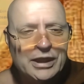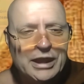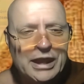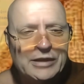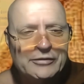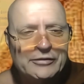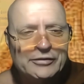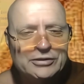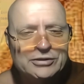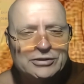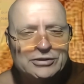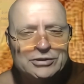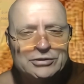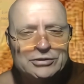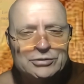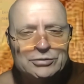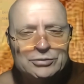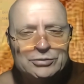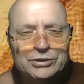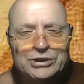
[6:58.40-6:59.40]
effort to
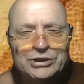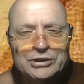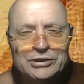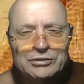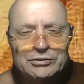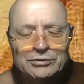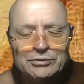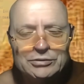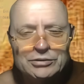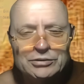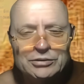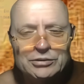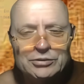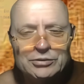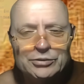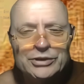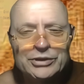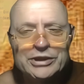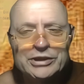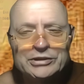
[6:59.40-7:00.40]
re
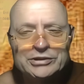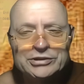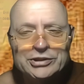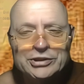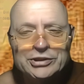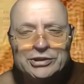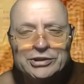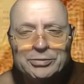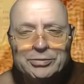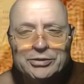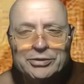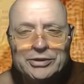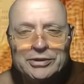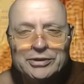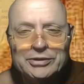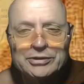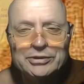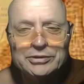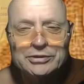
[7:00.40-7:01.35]
reinterpret